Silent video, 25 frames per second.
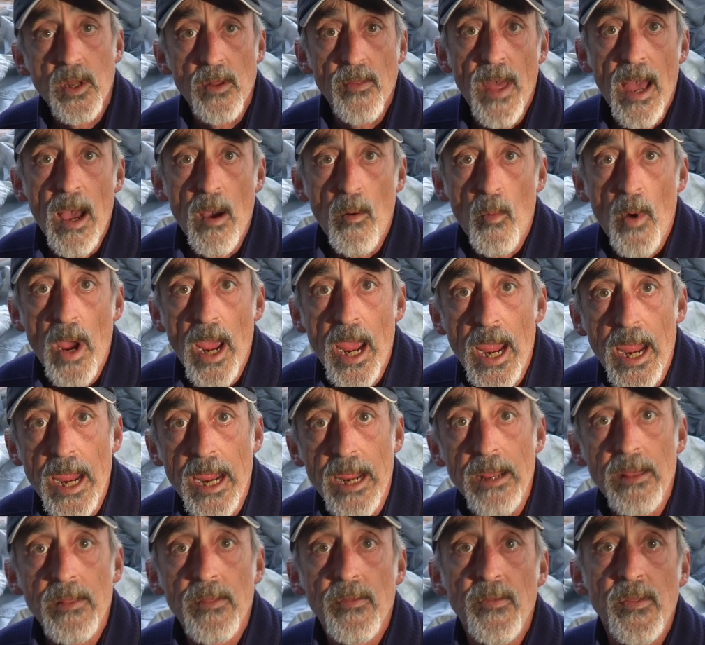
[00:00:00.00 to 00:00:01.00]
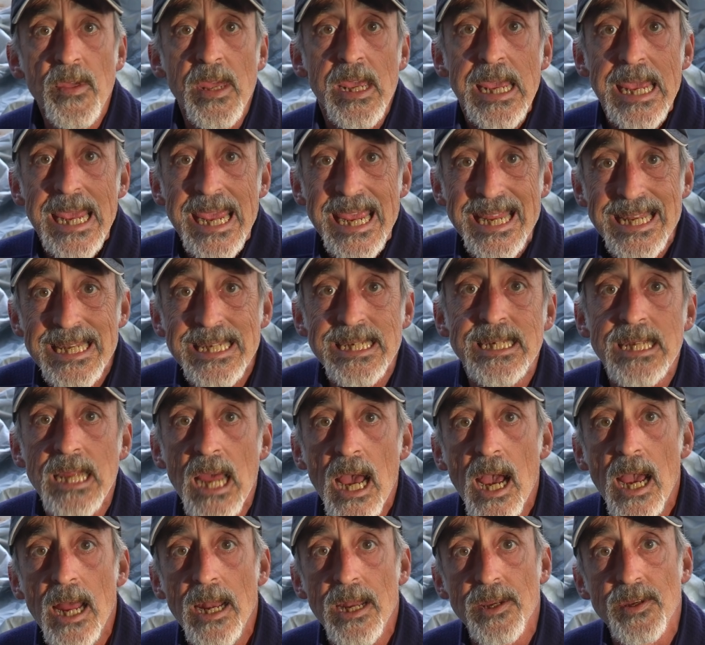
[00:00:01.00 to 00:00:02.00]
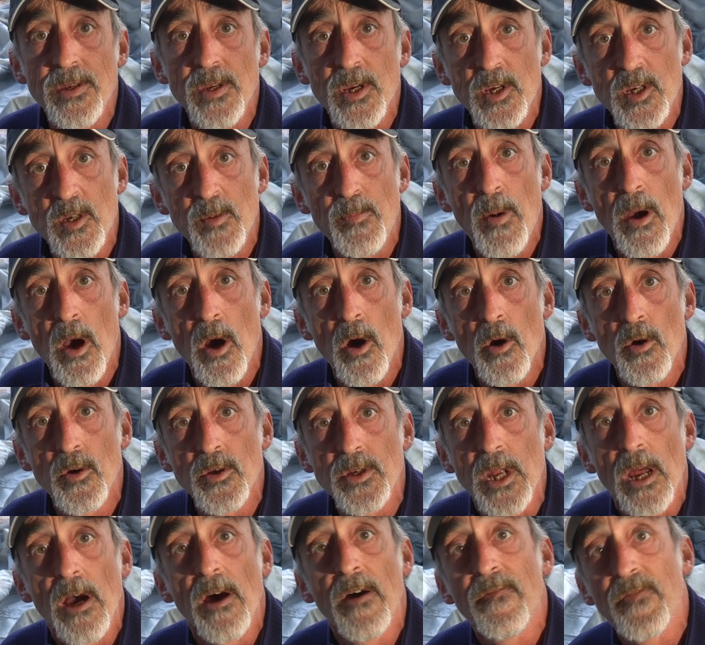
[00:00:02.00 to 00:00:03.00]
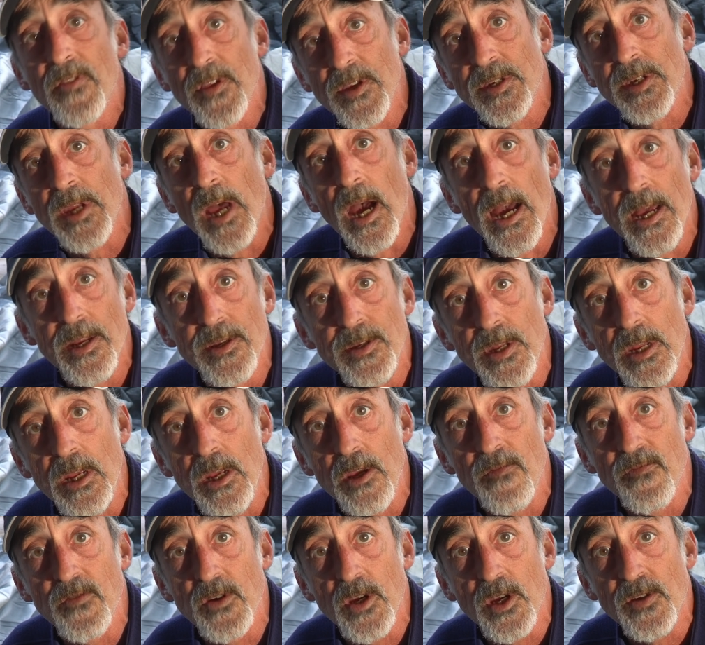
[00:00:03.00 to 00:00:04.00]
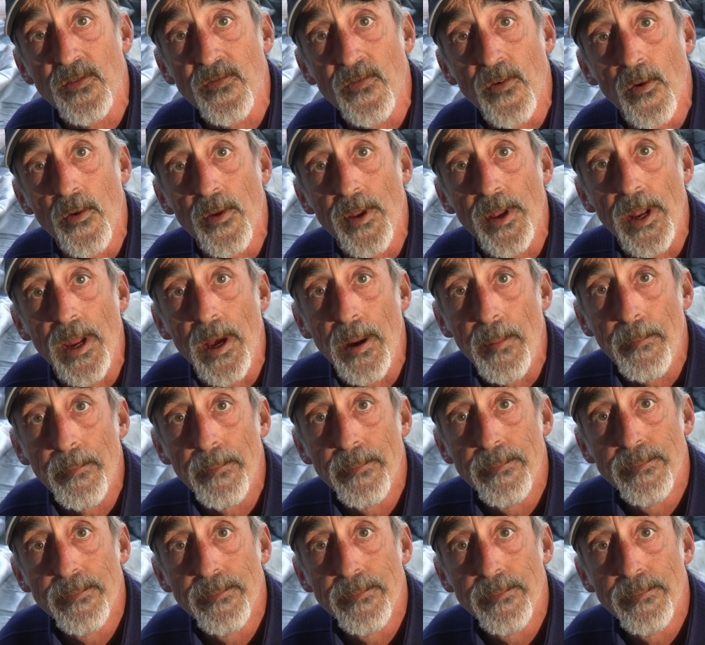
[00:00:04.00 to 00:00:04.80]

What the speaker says: that way the inside is exposed of the sides that you've just folded up.